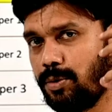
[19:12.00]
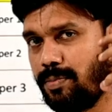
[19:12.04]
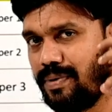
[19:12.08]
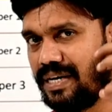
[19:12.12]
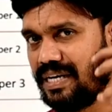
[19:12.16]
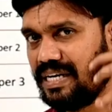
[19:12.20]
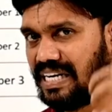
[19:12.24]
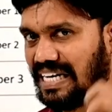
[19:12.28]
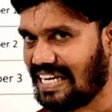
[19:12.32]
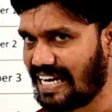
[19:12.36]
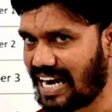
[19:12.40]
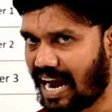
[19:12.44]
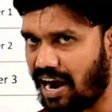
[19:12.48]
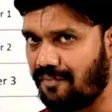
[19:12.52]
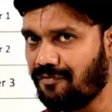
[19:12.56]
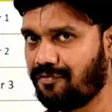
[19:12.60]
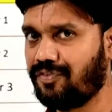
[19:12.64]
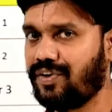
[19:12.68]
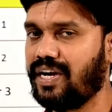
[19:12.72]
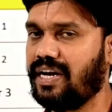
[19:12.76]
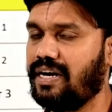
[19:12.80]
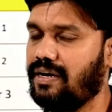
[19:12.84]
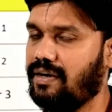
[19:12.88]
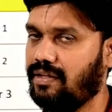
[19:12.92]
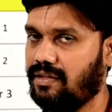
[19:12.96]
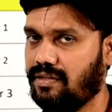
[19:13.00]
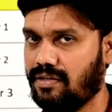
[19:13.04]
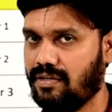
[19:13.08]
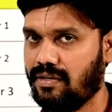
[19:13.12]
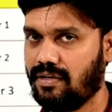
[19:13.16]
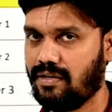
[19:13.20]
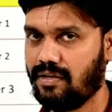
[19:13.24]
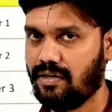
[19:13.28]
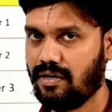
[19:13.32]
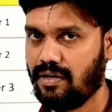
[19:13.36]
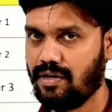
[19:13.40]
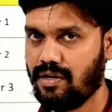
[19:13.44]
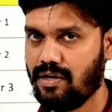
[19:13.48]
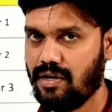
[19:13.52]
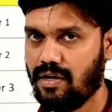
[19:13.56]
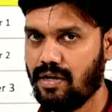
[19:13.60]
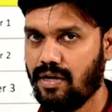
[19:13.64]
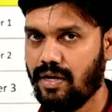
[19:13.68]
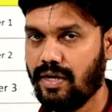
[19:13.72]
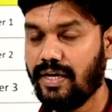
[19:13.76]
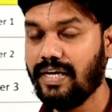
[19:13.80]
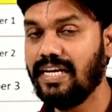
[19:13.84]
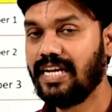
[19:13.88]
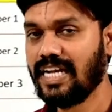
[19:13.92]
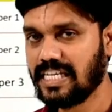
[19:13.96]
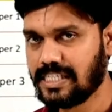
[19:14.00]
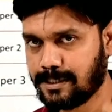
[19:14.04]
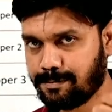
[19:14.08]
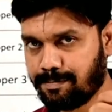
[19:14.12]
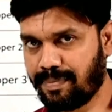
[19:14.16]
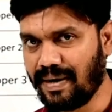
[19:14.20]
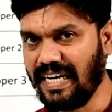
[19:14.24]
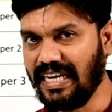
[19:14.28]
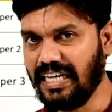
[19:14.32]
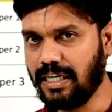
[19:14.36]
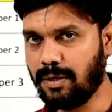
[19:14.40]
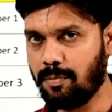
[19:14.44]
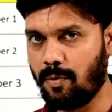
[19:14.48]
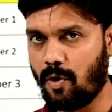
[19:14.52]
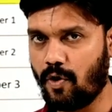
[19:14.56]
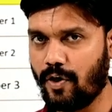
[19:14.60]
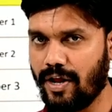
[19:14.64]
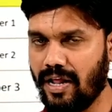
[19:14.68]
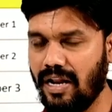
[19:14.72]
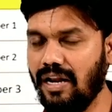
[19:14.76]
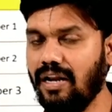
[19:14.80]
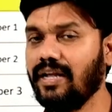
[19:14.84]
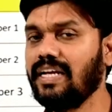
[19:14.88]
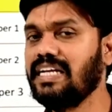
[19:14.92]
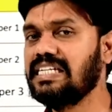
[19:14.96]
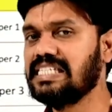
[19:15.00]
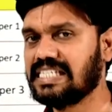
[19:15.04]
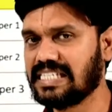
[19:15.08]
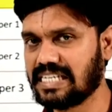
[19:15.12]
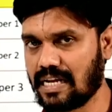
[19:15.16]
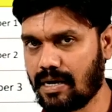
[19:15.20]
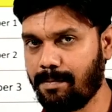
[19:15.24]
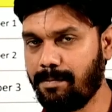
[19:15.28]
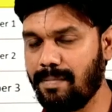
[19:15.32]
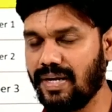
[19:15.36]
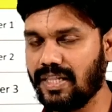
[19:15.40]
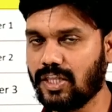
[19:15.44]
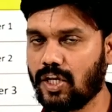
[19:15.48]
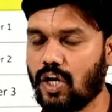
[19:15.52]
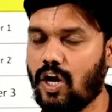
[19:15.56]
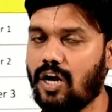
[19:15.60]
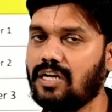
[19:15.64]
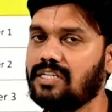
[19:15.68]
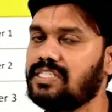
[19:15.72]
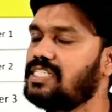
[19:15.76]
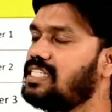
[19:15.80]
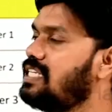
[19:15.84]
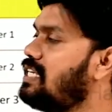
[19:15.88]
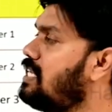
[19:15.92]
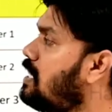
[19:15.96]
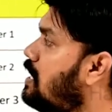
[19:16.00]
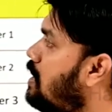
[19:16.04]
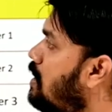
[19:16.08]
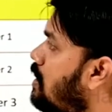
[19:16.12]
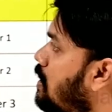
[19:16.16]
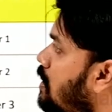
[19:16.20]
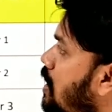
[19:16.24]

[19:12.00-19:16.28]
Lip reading: to be drafted in a sprint model in Scrum methodology